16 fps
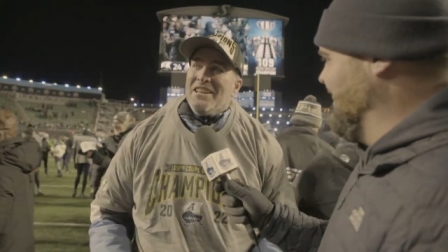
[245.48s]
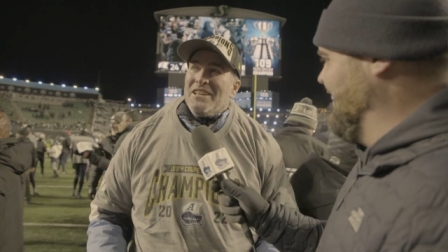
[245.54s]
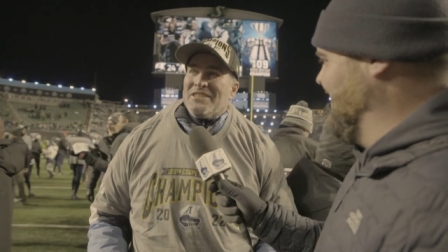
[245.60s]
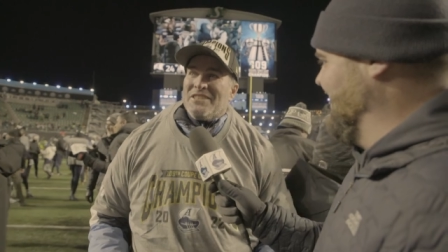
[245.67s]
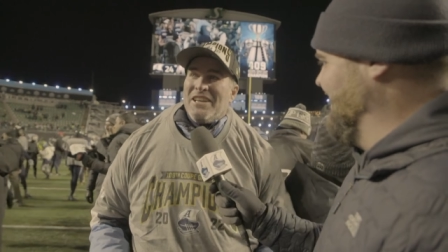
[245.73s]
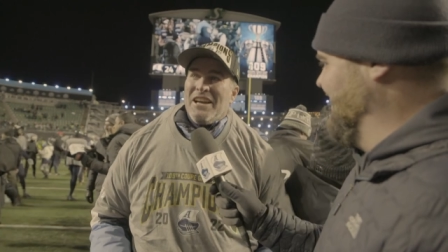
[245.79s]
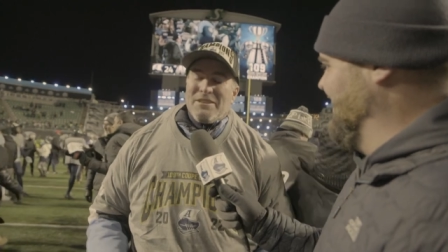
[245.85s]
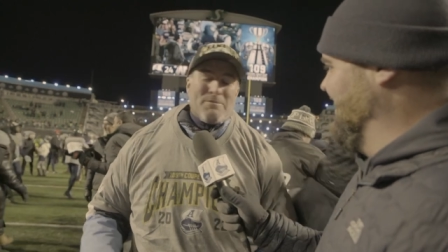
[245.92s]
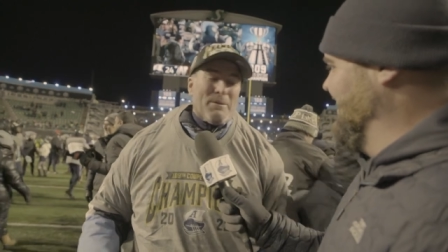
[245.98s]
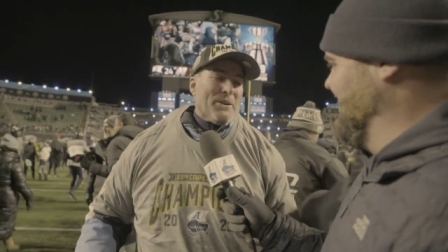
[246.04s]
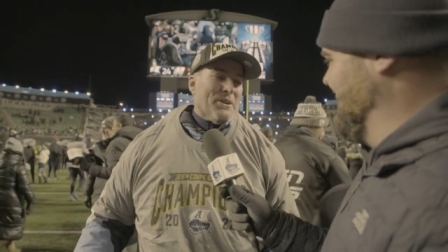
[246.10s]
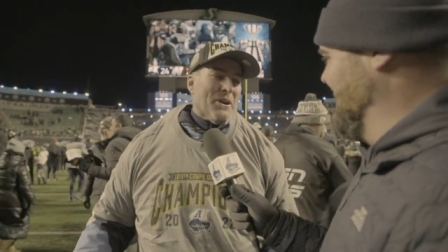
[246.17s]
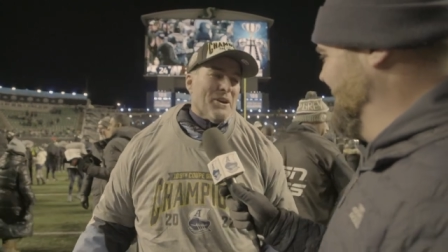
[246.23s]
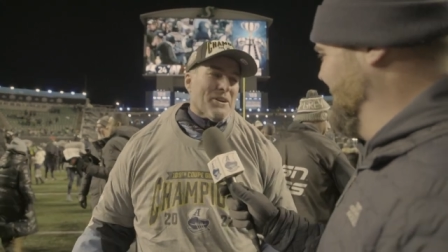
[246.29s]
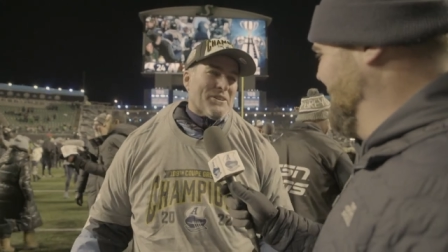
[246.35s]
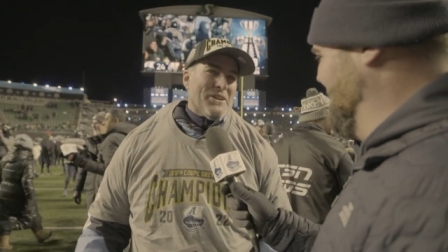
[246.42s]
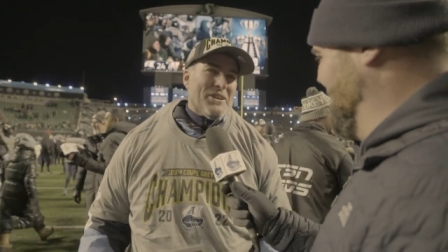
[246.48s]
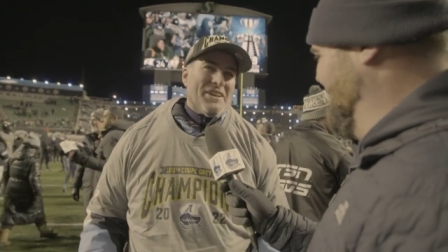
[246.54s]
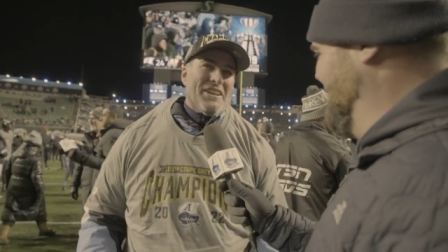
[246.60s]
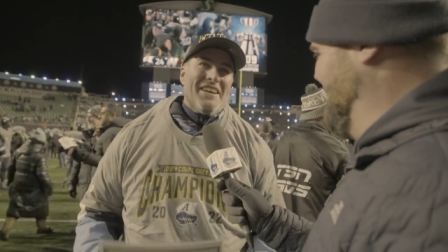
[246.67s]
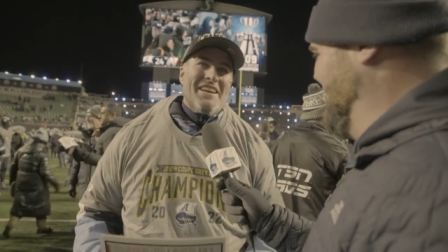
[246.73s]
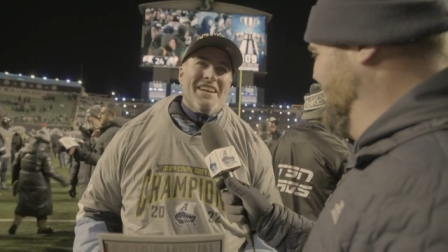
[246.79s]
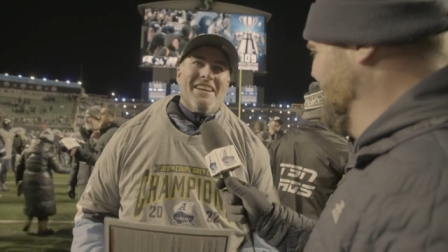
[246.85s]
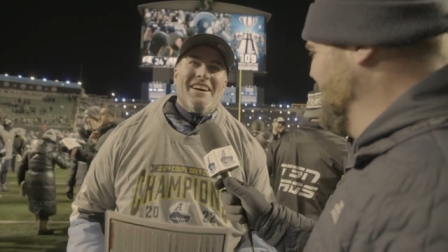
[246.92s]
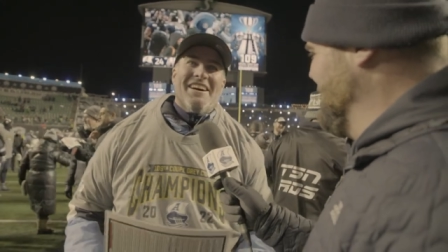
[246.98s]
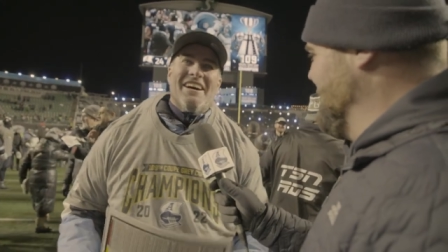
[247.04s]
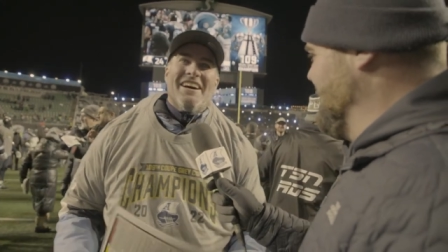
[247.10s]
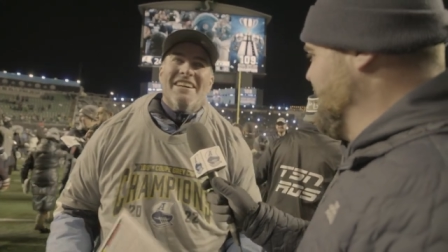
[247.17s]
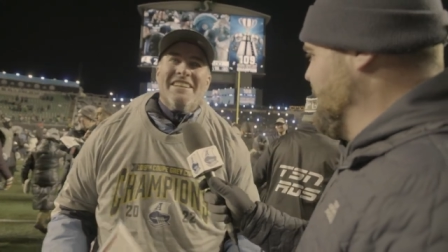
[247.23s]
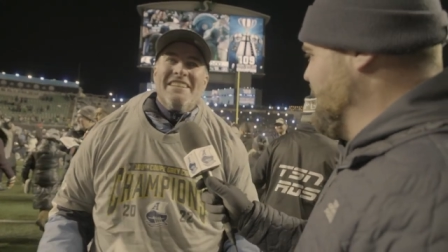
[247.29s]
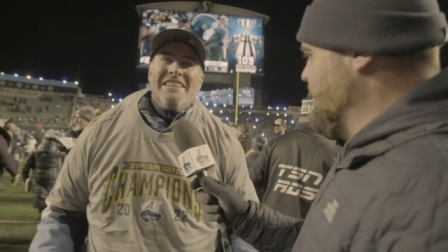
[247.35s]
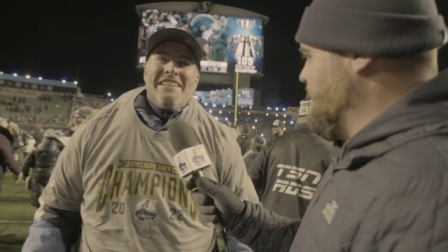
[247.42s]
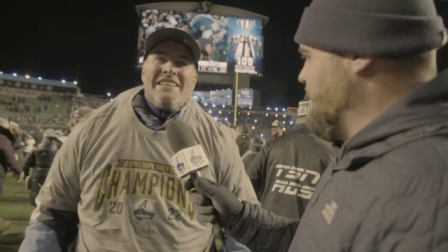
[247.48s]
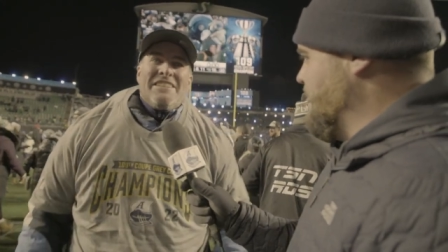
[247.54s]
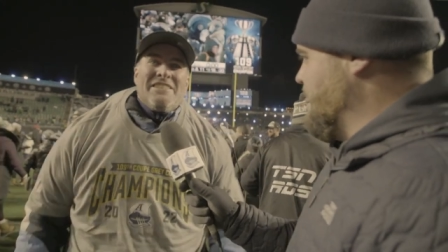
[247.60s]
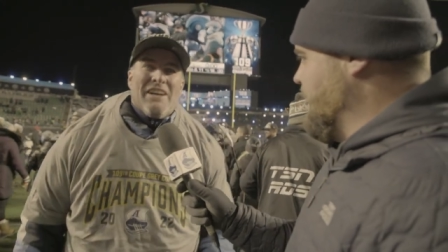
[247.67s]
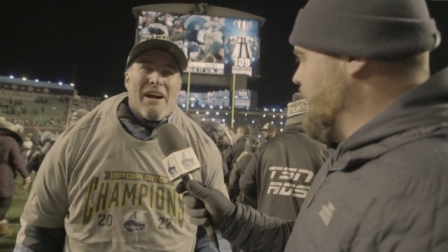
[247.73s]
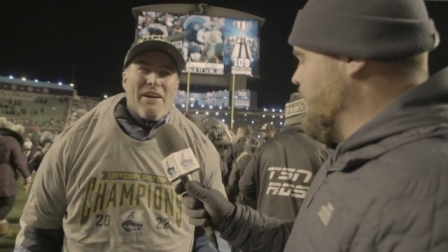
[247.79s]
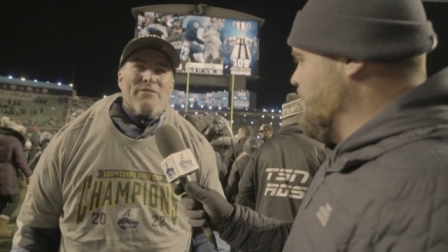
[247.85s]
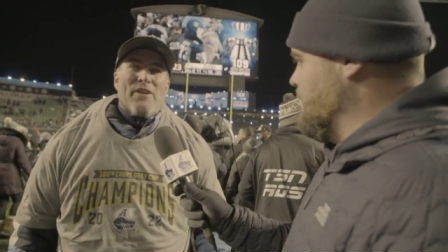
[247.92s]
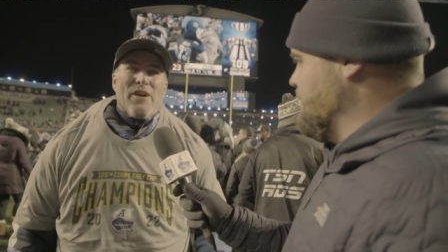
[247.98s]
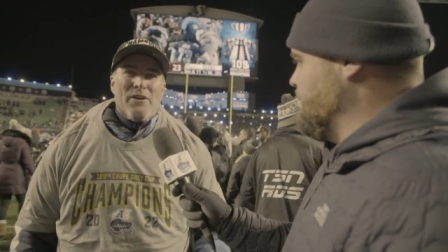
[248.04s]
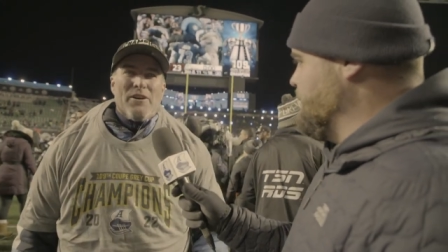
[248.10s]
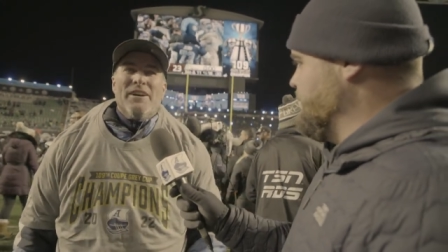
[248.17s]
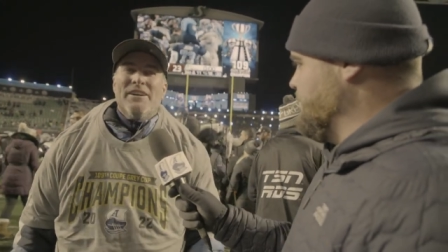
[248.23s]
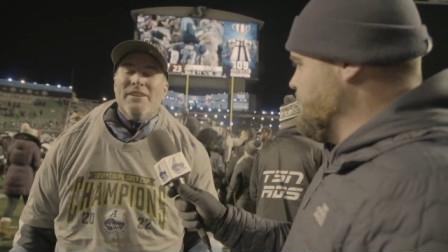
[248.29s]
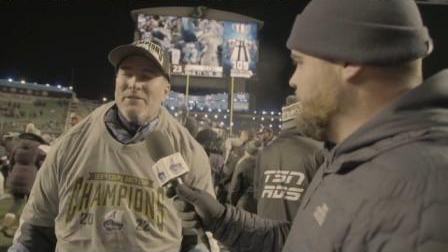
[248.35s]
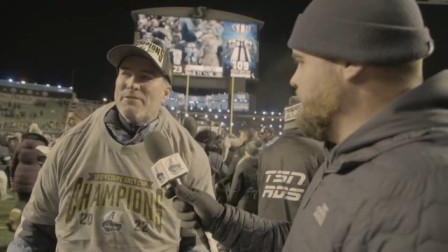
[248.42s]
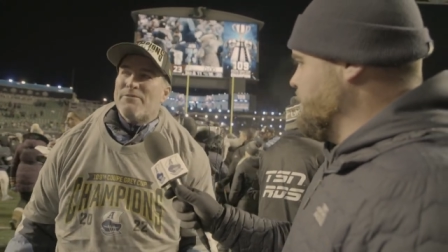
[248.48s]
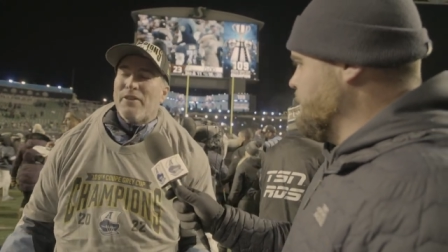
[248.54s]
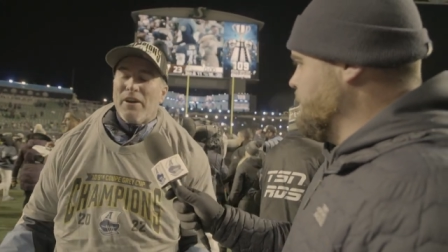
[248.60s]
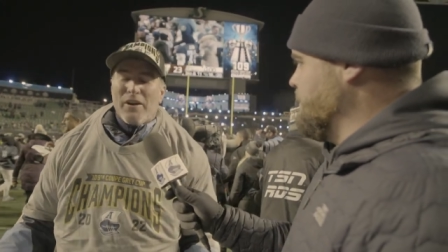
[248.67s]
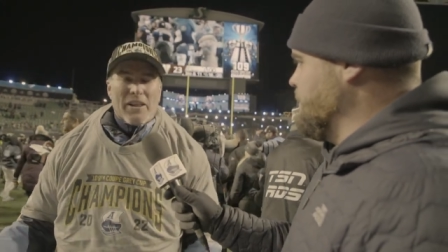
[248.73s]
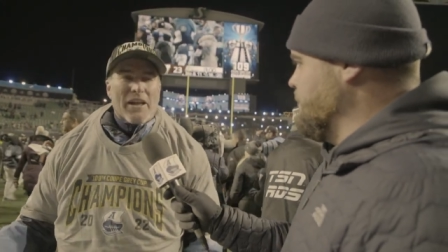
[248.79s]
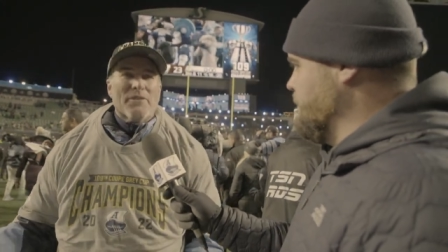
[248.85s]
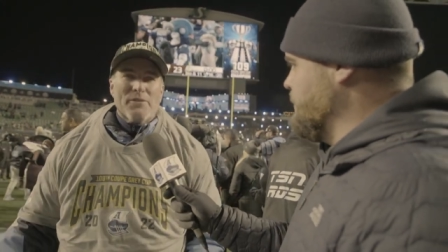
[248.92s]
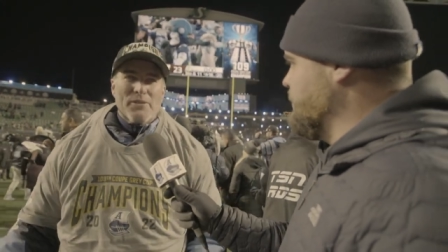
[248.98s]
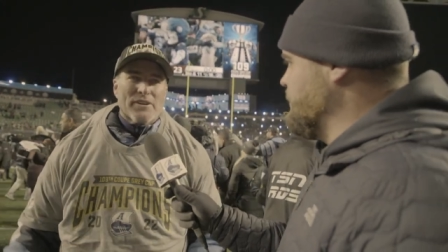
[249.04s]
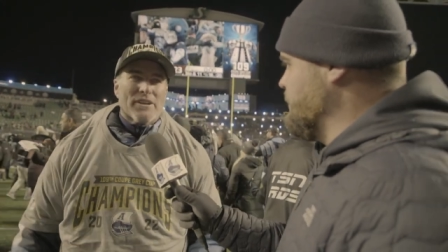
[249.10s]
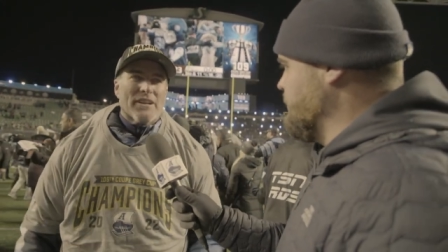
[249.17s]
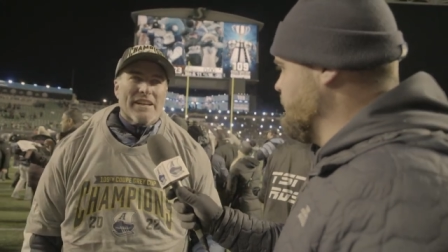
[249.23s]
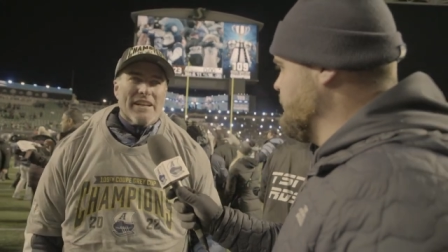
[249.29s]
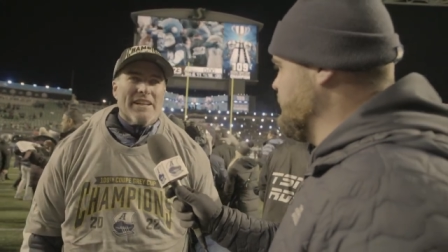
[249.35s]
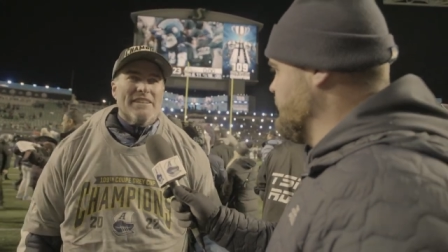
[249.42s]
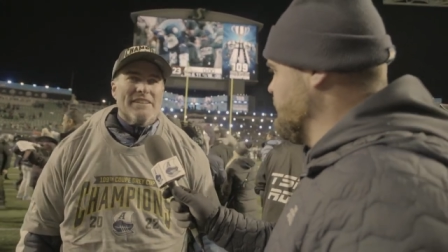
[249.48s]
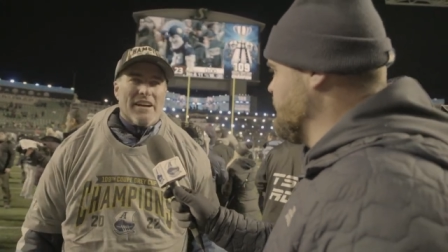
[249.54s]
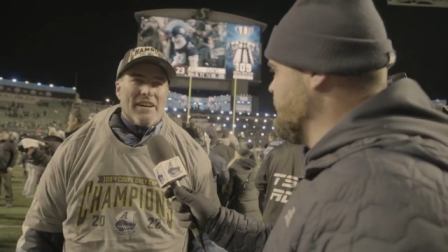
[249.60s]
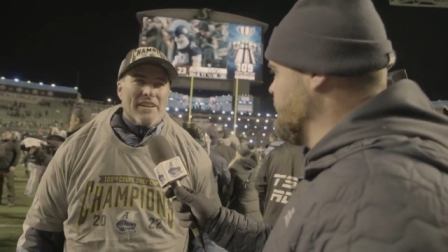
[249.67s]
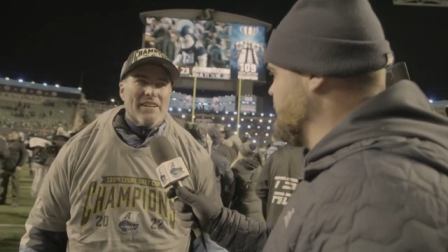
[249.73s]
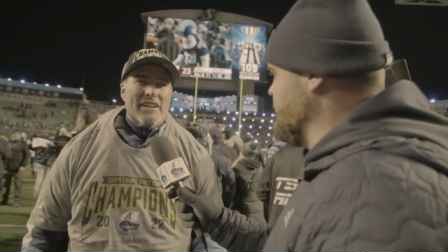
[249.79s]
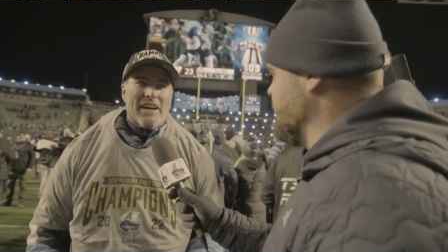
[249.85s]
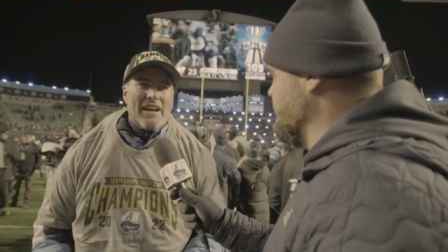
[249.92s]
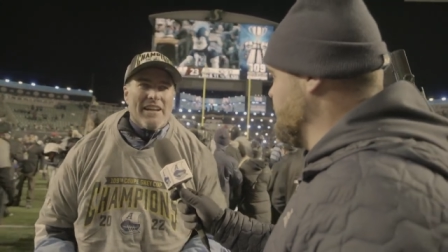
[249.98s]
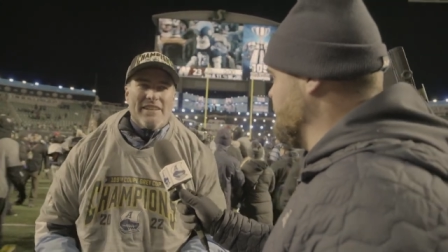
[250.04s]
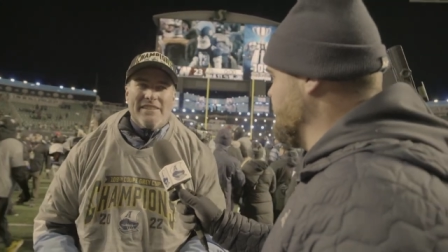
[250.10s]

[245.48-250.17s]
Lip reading: Sounds pretty darn good. You know, we felt like we were going to get it done tonight.